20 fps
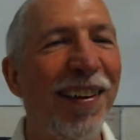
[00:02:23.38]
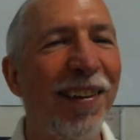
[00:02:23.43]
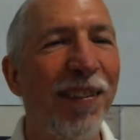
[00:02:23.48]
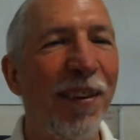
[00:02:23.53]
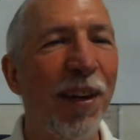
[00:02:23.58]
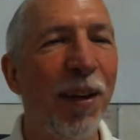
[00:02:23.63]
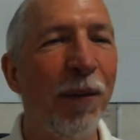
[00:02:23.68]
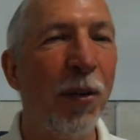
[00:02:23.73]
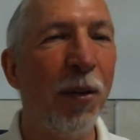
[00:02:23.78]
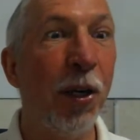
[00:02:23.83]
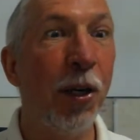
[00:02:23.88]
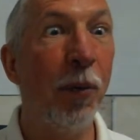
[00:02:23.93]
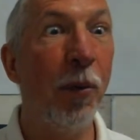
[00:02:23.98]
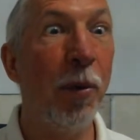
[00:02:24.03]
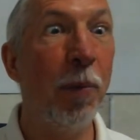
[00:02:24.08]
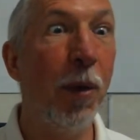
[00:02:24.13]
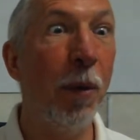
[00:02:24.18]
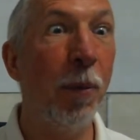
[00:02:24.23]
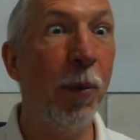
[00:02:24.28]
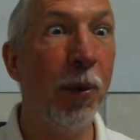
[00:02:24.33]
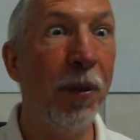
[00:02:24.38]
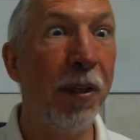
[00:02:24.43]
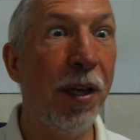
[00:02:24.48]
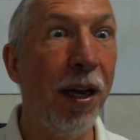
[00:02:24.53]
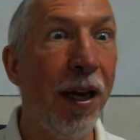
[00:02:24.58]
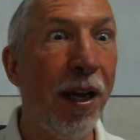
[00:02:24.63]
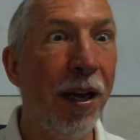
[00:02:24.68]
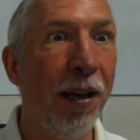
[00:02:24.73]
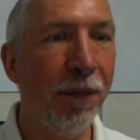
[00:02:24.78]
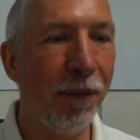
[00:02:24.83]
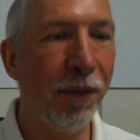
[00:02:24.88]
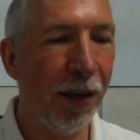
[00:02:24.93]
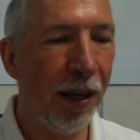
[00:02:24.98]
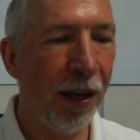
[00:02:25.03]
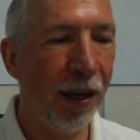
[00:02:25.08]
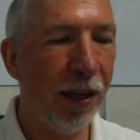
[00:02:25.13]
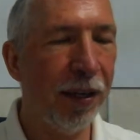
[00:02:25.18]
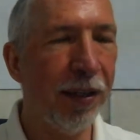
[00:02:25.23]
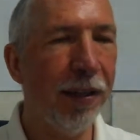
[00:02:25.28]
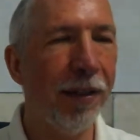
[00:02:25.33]
Right, if you can remember what the
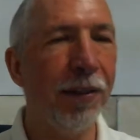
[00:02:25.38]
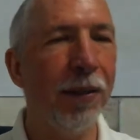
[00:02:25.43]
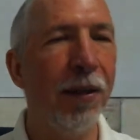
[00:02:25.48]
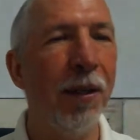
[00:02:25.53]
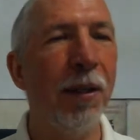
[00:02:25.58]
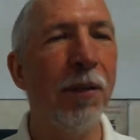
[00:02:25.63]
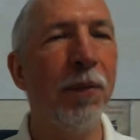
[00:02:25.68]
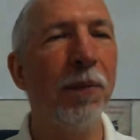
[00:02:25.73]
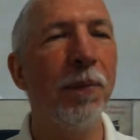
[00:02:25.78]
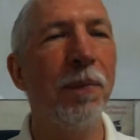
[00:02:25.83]
hi-fi is, right?